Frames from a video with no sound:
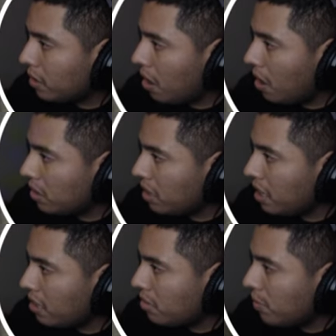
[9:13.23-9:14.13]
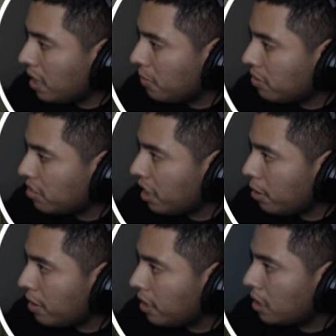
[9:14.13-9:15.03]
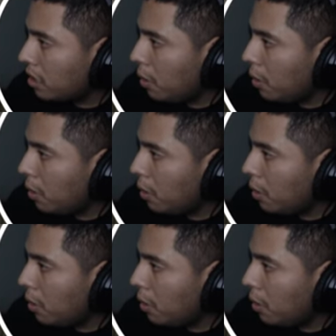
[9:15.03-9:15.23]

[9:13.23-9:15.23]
Golly, this FNAF is scary.